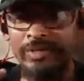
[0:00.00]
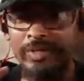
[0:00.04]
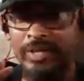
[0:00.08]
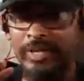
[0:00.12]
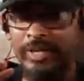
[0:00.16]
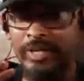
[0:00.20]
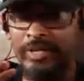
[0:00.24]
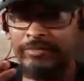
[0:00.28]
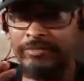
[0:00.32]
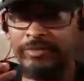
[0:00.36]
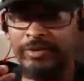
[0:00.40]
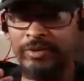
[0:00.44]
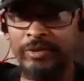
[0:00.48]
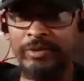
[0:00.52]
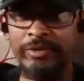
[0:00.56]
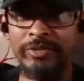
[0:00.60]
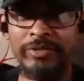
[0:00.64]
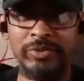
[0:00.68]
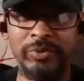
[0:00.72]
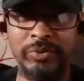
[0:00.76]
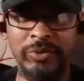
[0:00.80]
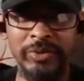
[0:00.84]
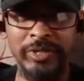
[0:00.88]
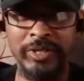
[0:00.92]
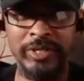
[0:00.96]
Uh, if you're on
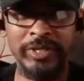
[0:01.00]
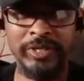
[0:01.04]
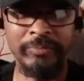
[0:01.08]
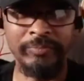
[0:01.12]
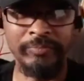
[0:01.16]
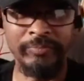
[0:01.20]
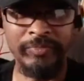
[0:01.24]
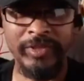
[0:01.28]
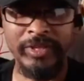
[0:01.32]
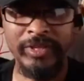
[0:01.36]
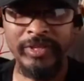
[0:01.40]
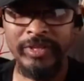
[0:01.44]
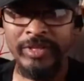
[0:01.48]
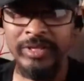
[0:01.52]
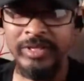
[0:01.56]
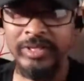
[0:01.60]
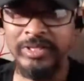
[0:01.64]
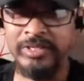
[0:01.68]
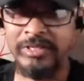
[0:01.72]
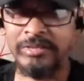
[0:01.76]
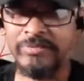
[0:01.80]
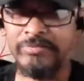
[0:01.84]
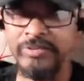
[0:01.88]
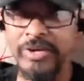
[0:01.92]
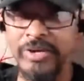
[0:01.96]
Twitter,
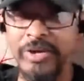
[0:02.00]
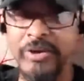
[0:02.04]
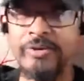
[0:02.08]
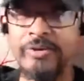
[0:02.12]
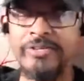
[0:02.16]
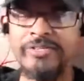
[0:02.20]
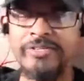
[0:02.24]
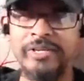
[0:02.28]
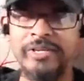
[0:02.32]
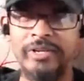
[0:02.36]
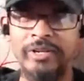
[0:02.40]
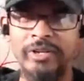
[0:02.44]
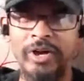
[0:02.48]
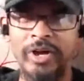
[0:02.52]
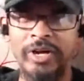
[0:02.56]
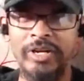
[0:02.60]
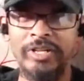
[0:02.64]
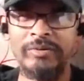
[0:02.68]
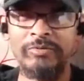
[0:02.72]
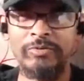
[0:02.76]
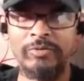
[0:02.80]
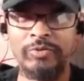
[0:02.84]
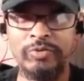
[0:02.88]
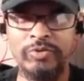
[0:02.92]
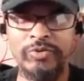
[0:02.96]
you've noticed a lot
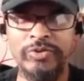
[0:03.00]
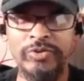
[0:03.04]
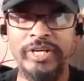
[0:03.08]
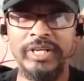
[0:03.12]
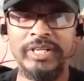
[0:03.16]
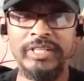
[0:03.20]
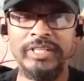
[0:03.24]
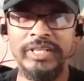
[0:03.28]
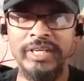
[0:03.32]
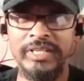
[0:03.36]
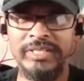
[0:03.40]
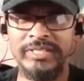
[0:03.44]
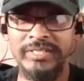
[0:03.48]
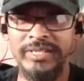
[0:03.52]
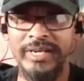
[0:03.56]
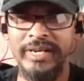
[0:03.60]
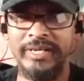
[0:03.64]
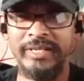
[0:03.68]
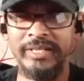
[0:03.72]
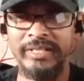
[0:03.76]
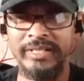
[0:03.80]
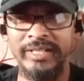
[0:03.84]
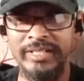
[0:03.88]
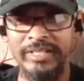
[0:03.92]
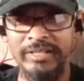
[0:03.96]
of them really
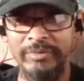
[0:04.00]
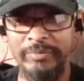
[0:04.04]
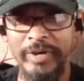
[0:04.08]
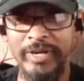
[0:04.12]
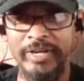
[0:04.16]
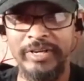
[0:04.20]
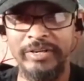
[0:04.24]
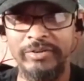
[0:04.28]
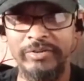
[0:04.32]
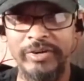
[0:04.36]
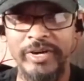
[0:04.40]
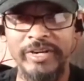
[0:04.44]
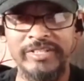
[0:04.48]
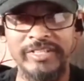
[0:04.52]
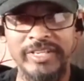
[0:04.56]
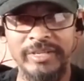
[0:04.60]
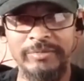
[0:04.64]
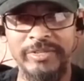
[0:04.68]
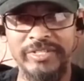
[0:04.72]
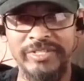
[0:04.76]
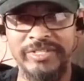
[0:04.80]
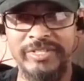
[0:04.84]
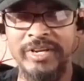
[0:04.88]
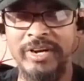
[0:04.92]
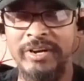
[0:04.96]
attacking independent creators
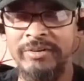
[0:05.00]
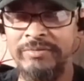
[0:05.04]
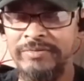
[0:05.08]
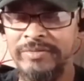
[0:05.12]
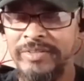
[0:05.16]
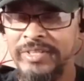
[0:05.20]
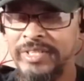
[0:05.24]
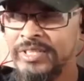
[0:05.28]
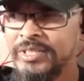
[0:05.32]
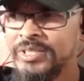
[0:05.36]
like myself,